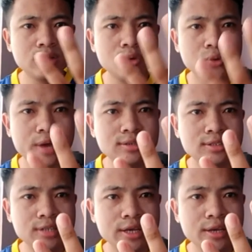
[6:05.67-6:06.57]
You can
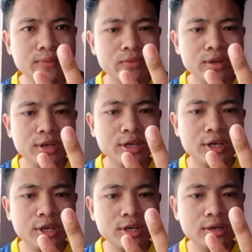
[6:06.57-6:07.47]
see
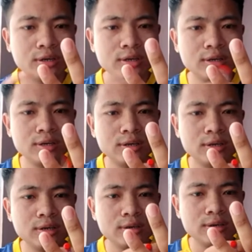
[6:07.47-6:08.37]
here
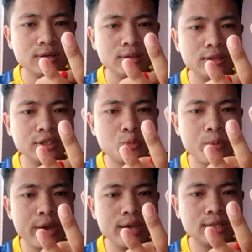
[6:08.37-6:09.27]
the
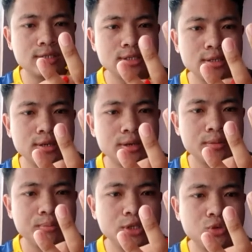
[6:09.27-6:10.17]
space
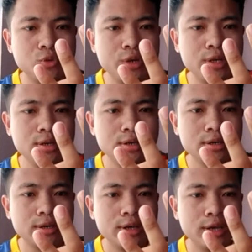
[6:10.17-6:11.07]
between
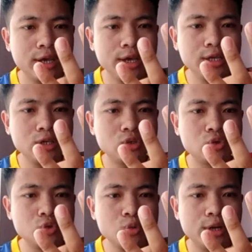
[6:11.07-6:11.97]
any
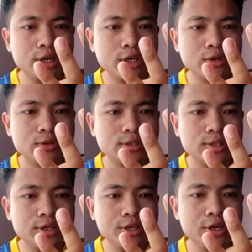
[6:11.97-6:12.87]
two molecules,
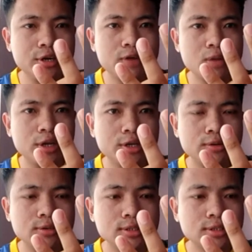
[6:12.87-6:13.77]
nearby
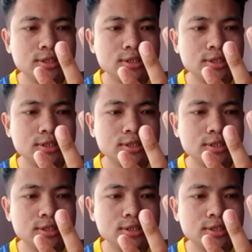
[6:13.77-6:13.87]
molecules.